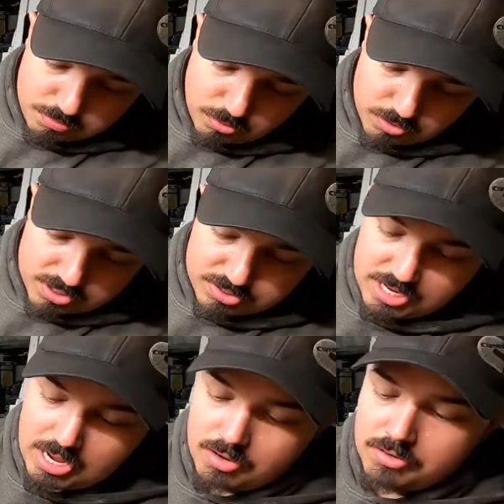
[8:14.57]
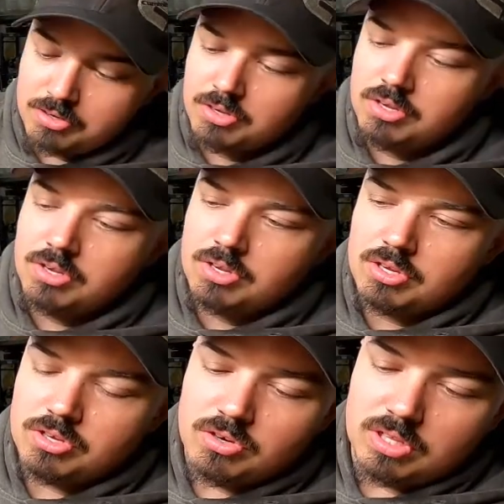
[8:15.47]
you pull this out,
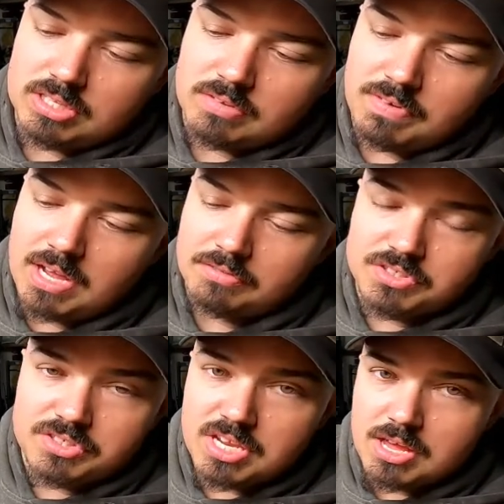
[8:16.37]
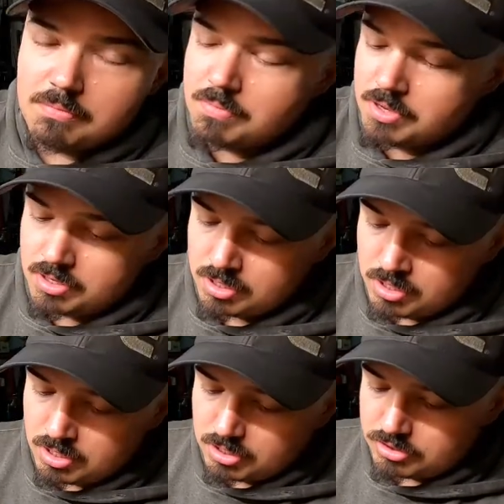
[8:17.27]
you don't let the valve stem
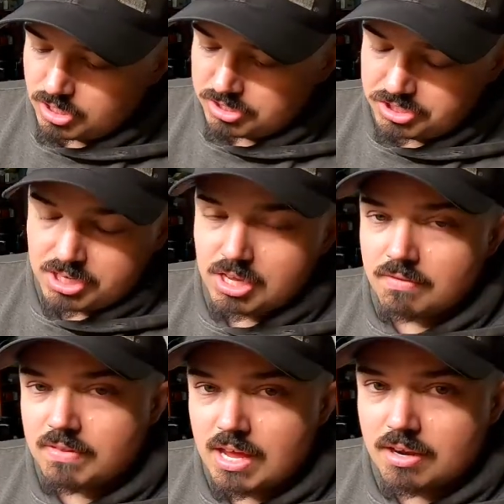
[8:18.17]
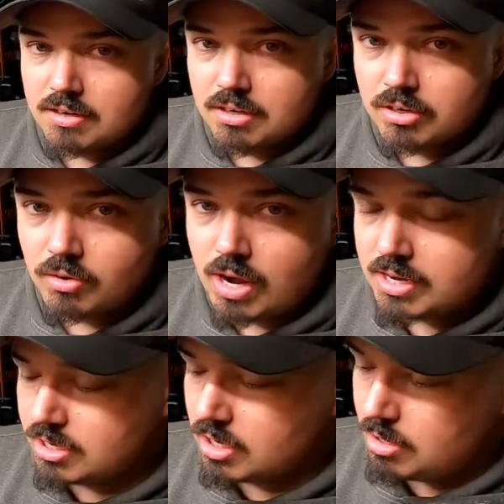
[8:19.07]
touch any of that
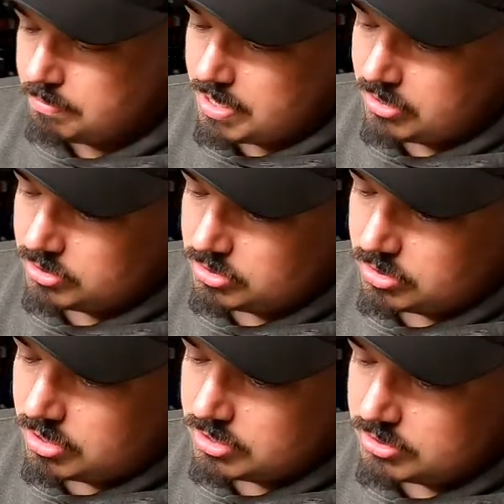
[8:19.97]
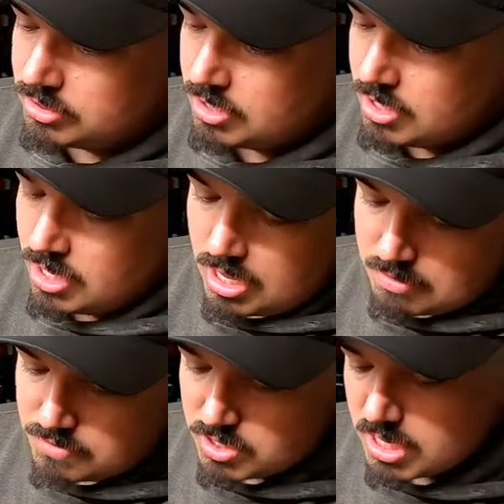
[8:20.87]
grinding compounds, because
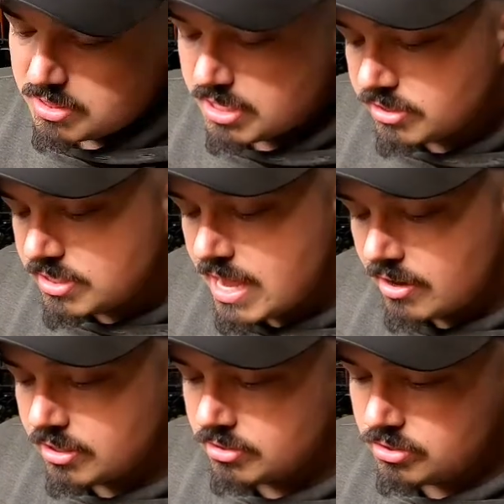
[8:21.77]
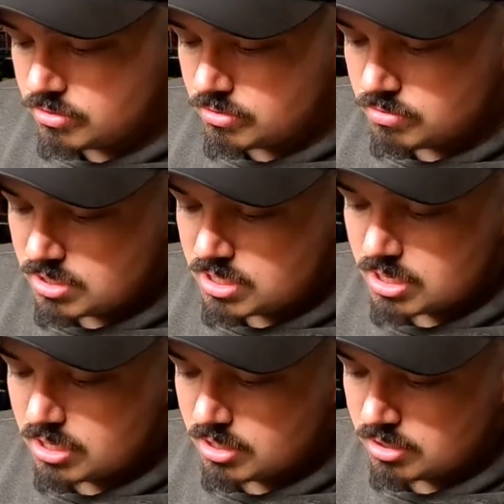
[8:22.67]
if you get this down into
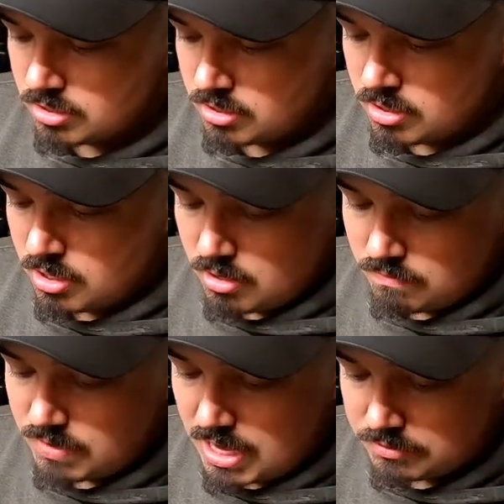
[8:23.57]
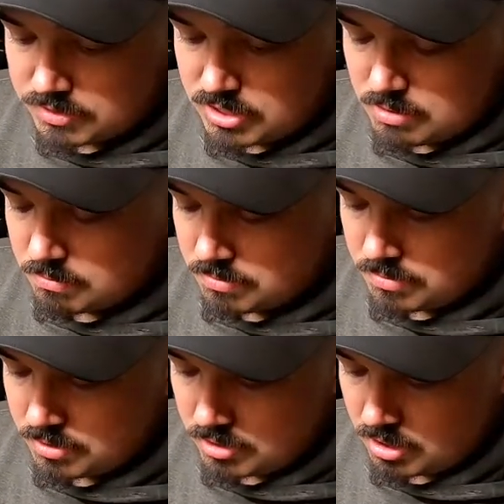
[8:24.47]
the valve stem
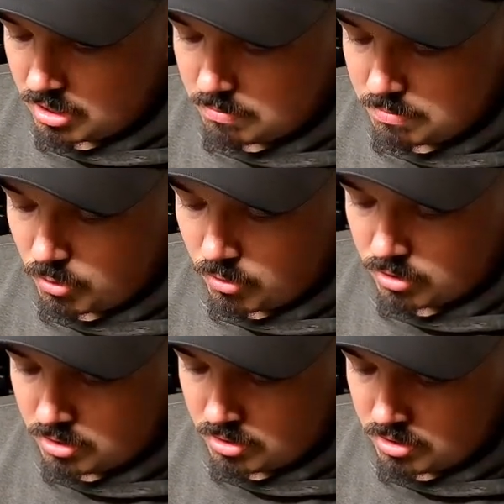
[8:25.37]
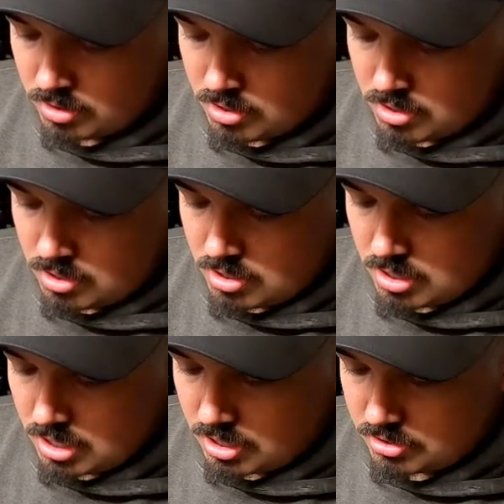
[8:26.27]
bore,
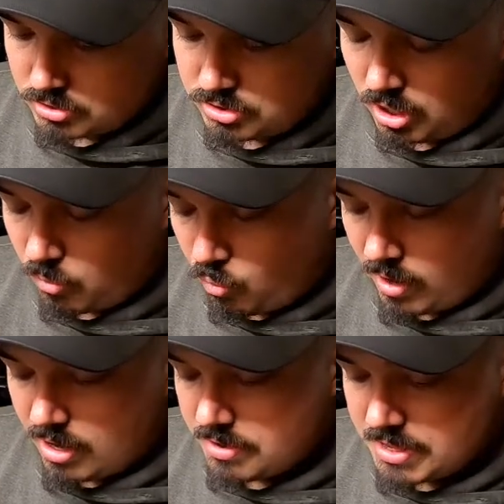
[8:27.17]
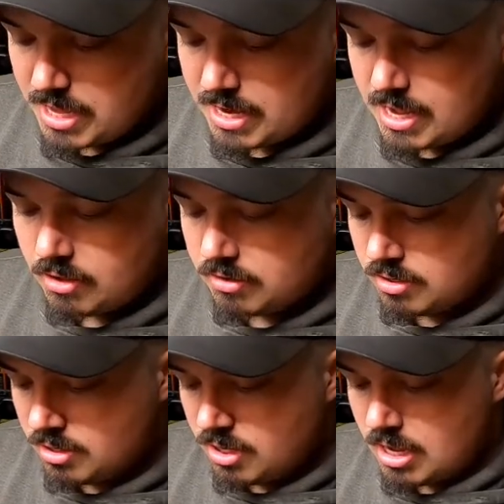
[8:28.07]
you'll start wearing that out,
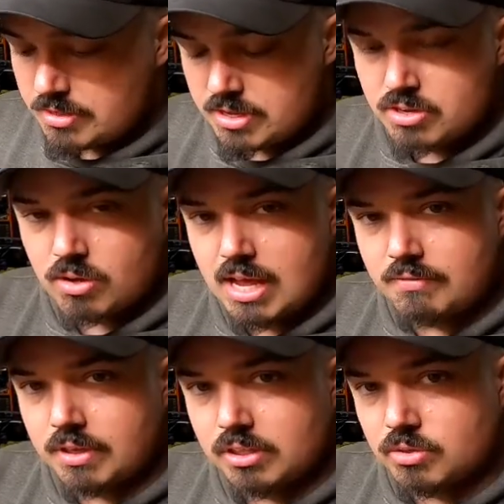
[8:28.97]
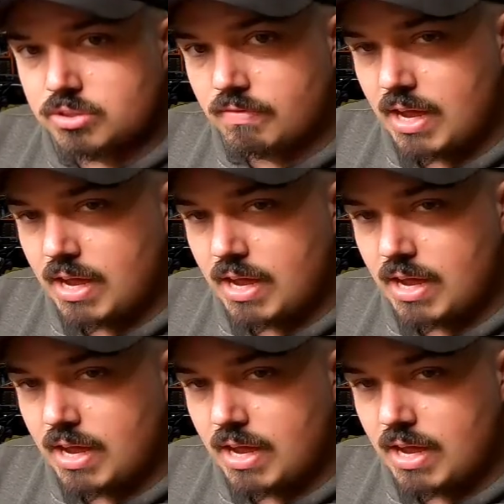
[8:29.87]
and then you'll have a loose